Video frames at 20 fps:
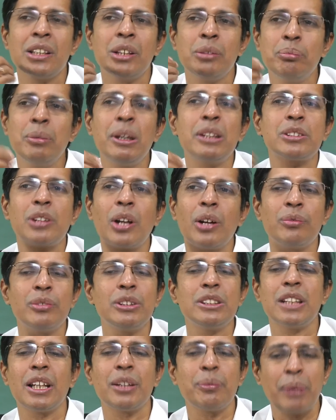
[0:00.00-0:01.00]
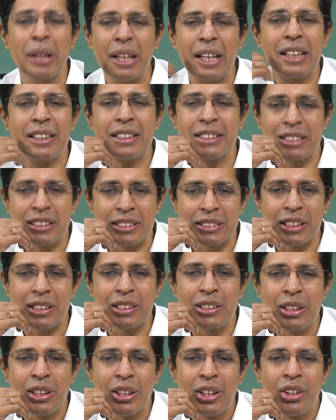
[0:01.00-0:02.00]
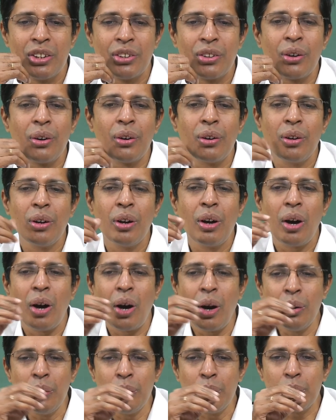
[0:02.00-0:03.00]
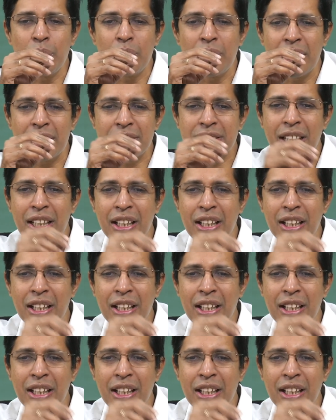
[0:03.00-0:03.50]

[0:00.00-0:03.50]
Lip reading: based on which I make a decision. So, how does a